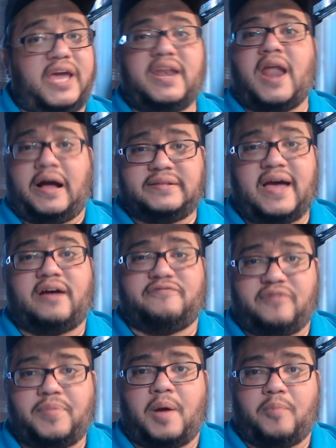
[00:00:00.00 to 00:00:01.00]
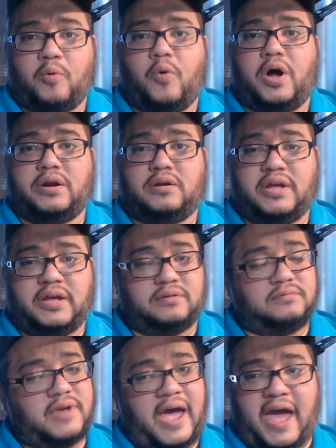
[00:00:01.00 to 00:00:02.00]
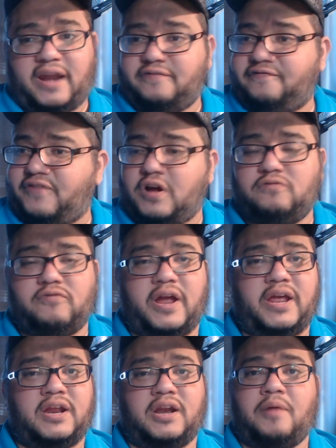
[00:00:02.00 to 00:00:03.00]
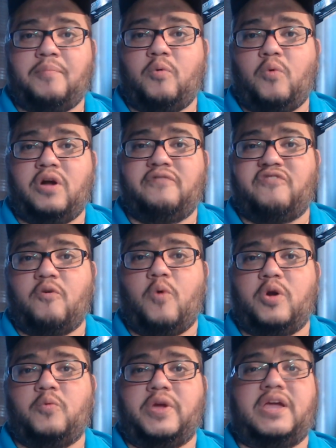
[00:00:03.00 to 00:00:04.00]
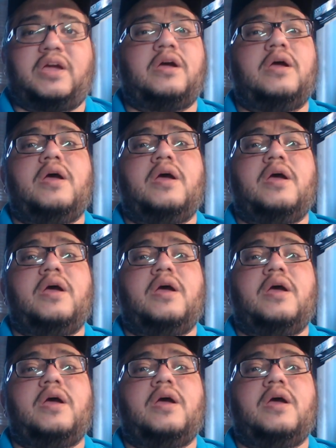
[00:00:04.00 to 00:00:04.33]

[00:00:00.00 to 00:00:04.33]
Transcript: get knocked down from number one. It had a fun reign at number one for 1 week.